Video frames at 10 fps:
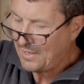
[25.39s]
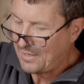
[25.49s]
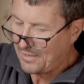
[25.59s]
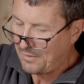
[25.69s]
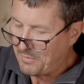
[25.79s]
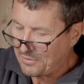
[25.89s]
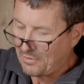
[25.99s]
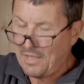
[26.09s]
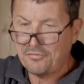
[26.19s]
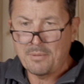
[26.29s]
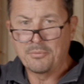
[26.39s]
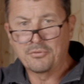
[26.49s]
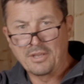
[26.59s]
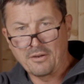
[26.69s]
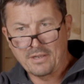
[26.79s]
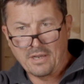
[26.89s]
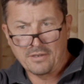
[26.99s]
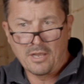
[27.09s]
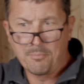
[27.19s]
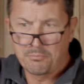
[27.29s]
Um, and the last time I was there, I
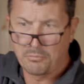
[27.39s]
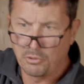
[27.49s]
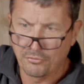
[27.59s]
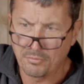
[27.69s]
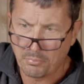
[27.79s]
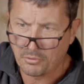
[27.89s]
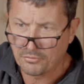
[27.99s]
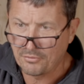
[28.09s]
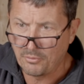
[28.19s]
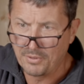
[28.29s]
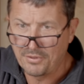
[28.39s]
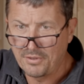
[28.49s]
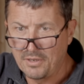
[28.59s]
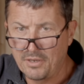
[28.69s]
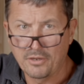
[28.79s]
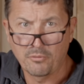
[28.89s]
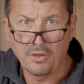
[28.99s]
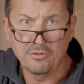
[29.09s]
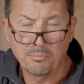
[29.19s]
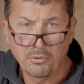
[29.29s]
got up close and personal with uh, a
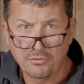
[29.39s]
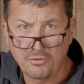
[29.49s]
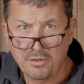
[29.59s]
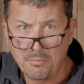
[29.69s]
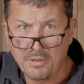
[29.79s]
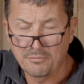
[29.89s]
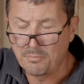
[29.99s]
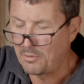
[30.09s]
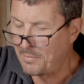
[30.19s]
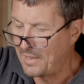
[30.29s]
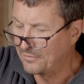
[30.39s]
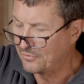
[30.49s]
crazy person in a baseball bat.